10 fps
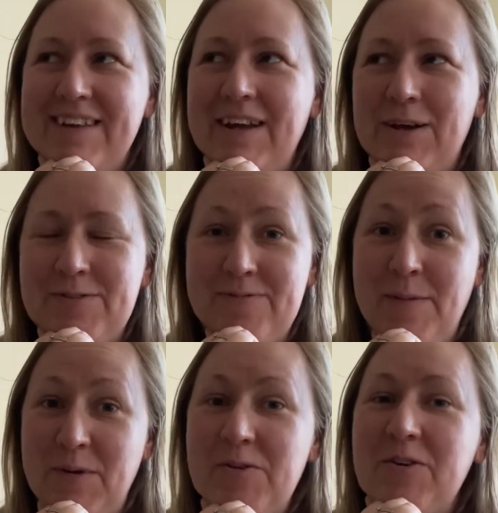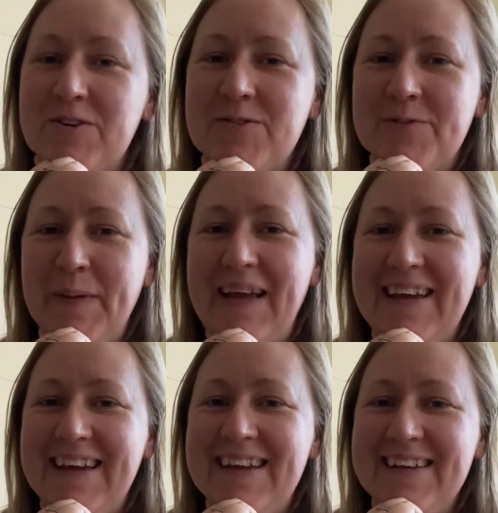Rainbow Chronicles
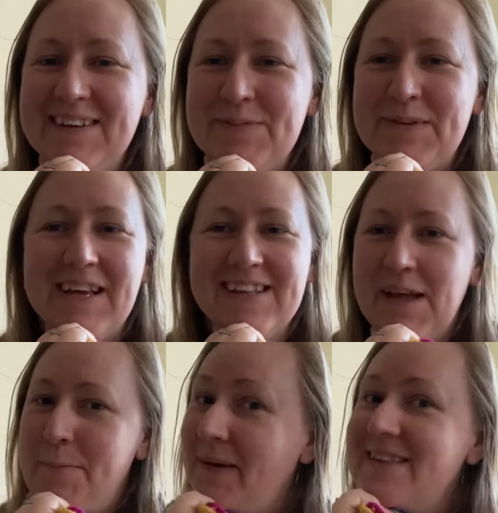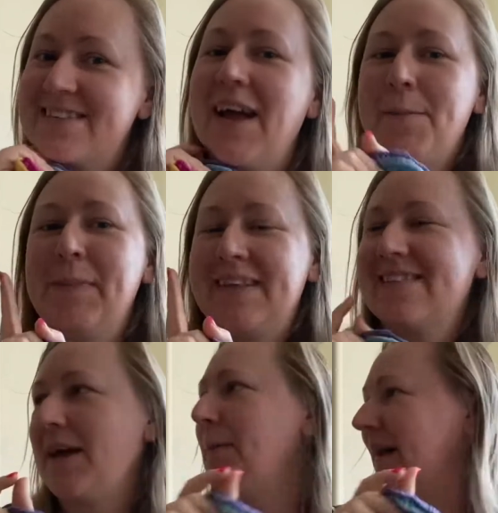blanket, because I
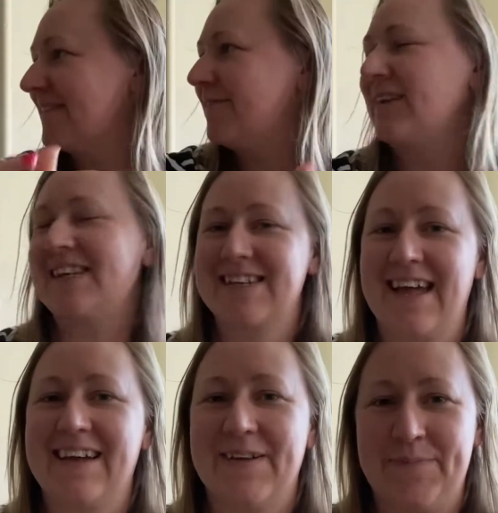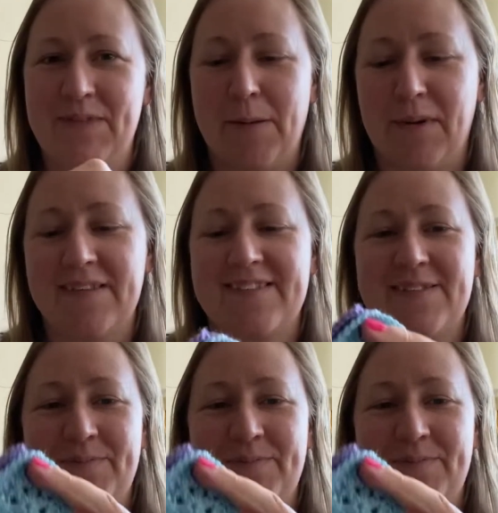must finish that. I must.